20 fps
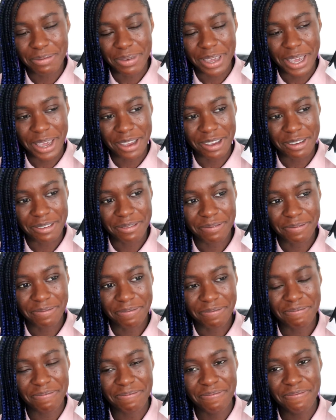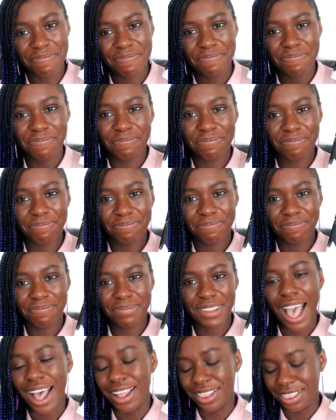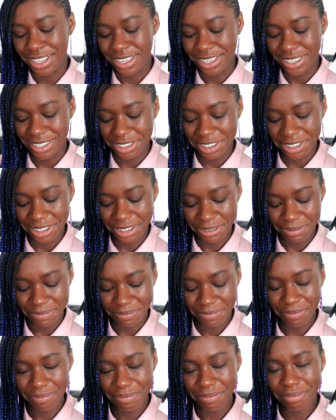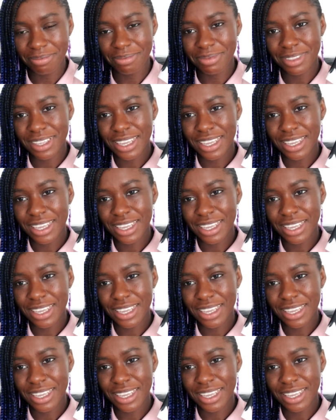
me, and these.